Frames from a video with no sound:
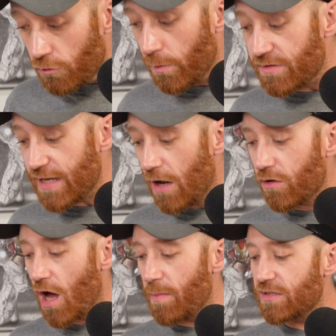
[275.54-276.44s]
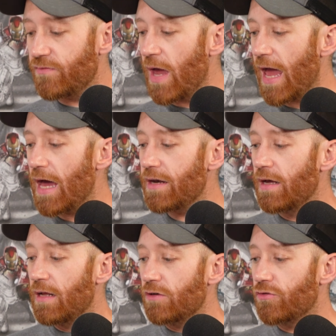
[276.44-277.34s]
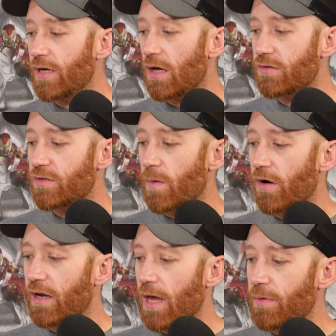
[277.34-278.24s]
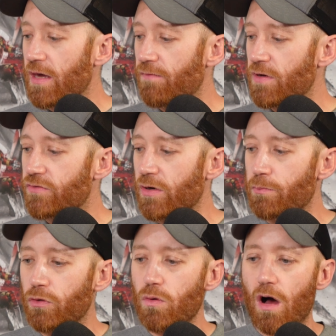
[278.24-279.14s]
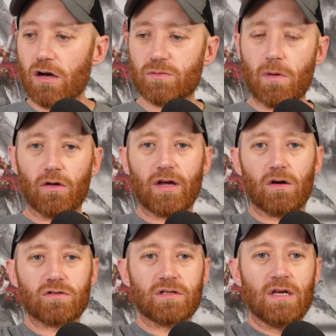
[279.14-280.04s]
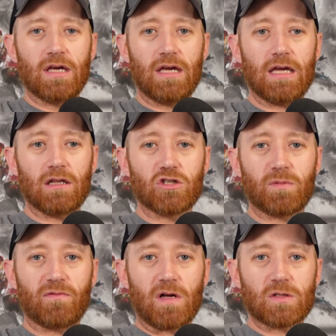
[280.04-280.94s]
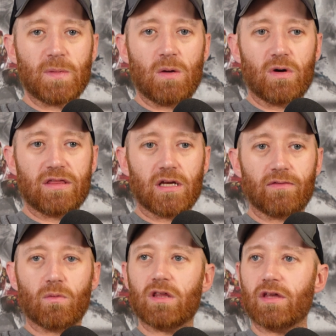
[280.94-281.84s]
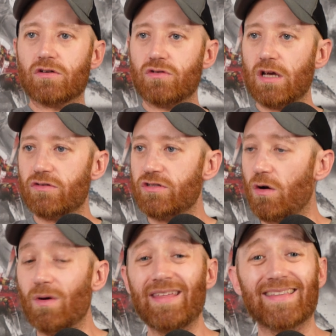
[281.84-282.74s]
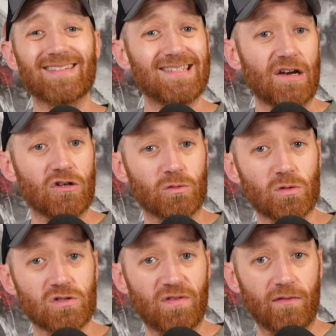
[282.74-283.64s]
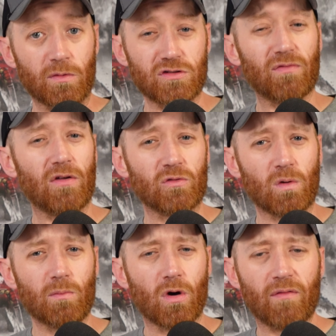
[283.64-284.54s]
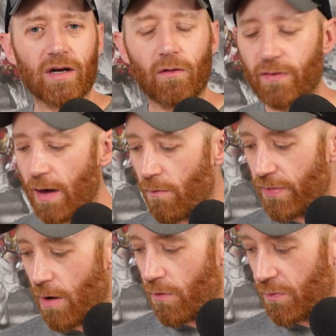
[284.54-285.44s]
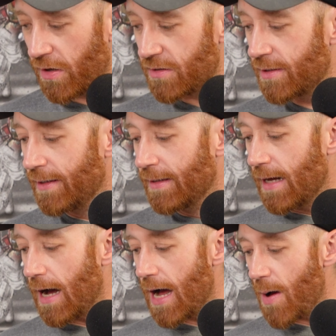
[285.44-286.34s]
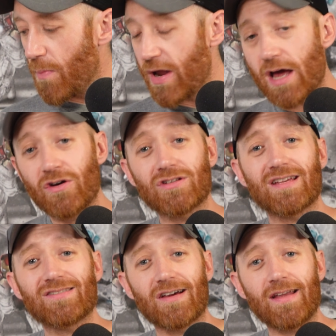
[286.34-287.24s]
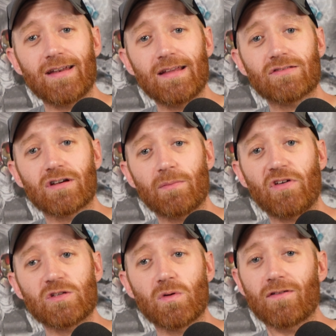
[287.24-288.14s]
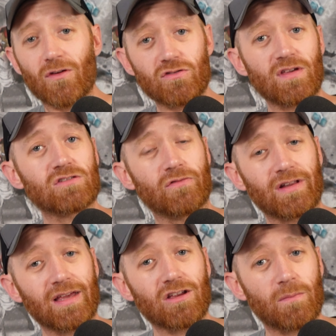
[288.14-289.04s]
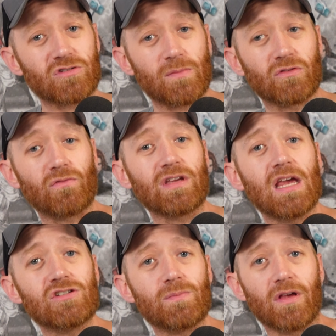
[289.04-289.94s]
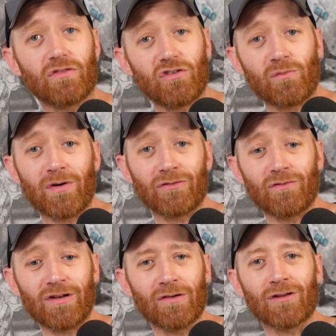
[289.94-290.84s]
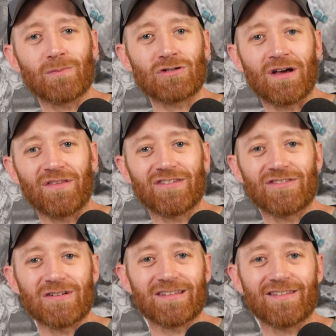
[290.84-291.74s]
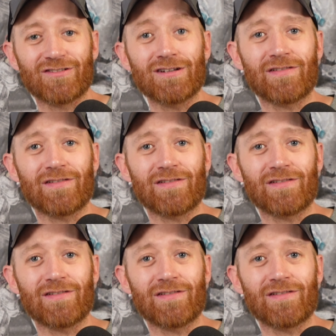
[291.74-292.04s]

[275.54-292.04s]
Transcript: so, anyways, down in the comments, if you had Tree House's American IPA featuring Blue Ox Malthouse in Lisbon Falls, Maine, what do you think of it? What do you think of Treehouse in general? What do you think of this series? Which one's your favorite one so far? There's one more. I forgot what that, what that one was. Um, but yeah, nerdsense.net, Instagram, Facebook. If those are your things, don't forget to like, comment, subscribe, notification bells so you know not post new videos. And I'm Sean. This is Nerdsense. Cheers,